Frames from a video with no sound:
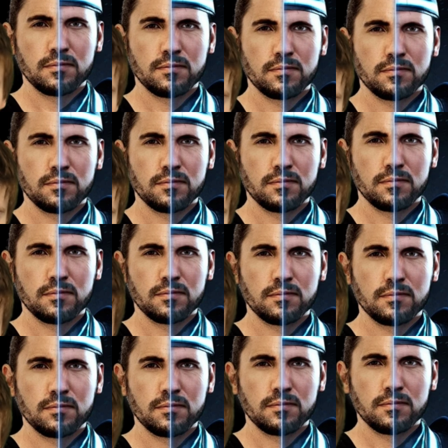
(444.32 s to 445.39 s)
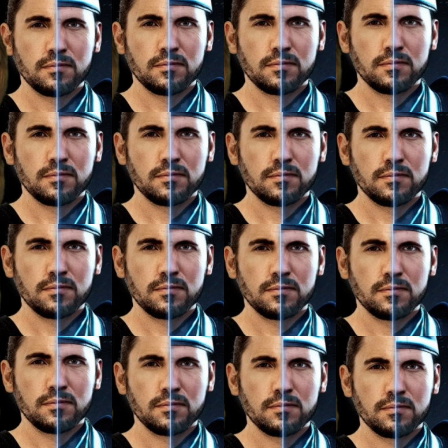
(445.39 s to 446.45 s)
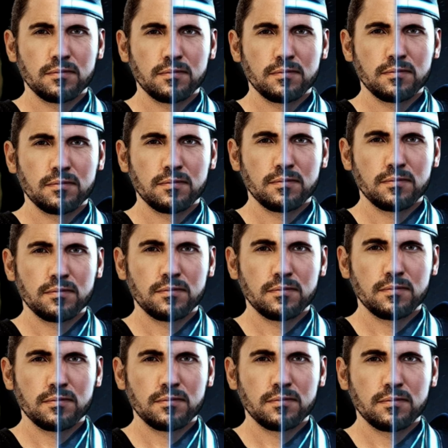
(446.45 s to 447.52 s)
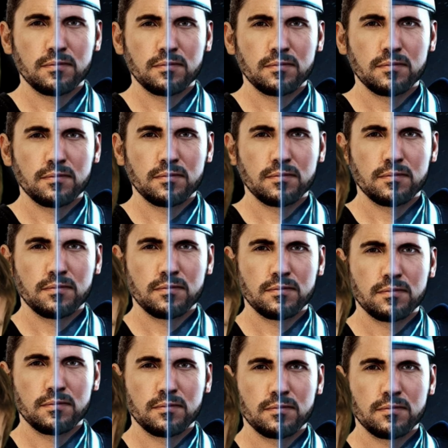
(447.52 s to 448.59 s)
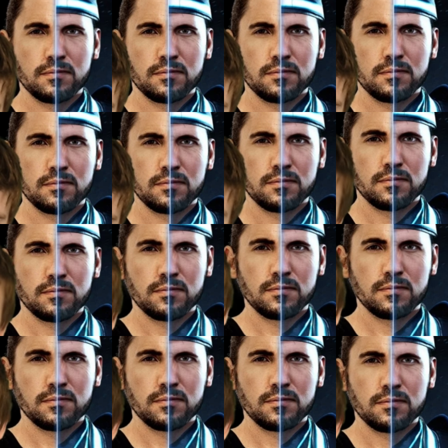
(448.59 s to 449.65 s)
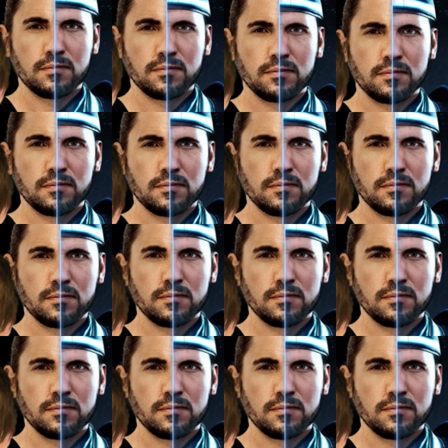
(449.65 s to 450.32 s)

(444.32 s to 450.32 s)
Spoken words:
[no speech]